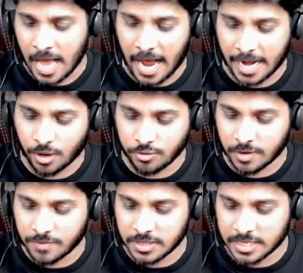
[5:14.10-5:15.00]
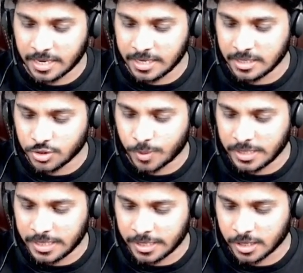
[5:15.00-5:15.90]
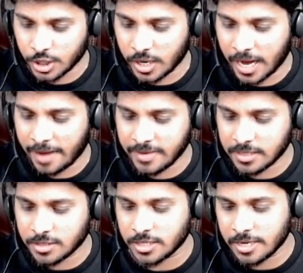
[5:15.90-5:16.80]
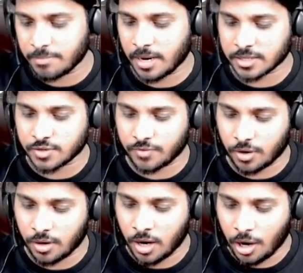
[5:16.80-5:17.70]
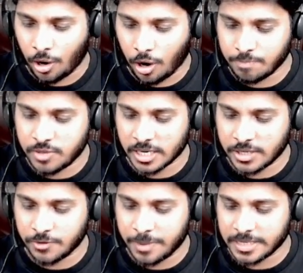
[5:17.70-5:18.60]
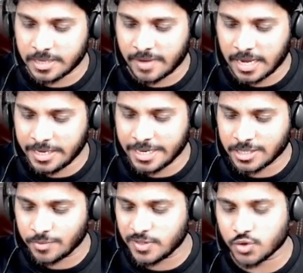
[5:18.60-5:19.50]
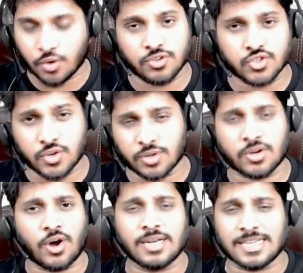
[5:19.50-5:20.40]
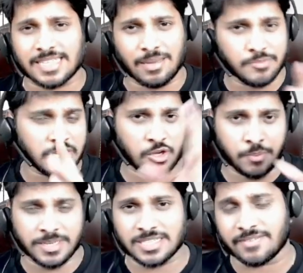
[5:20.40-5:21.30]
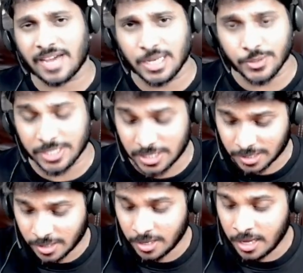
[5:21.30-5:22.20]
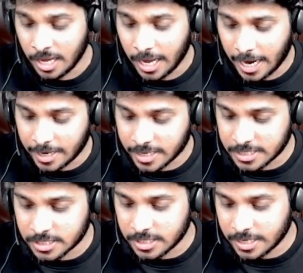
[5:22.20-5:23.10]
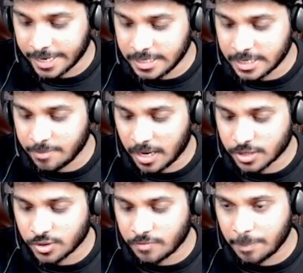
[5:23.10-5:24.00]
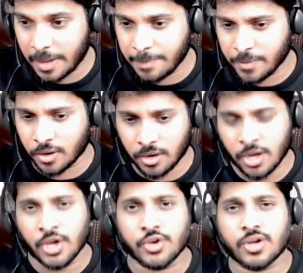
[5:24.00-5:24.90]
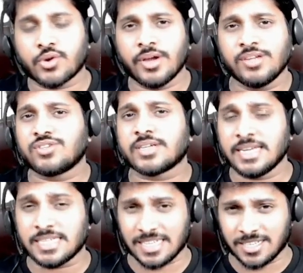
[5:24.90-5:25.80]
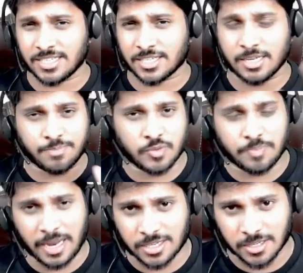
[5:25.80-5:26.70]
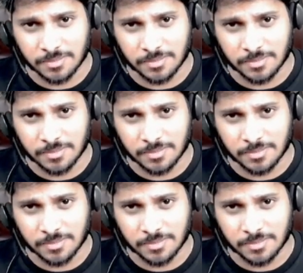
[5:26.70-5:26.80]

And out of this 120, you are having 30 marks for objective based evaluation, which is also called as MCQ based evaluation. And rest 90 marks of the paper, you are going to get descriptive pattern.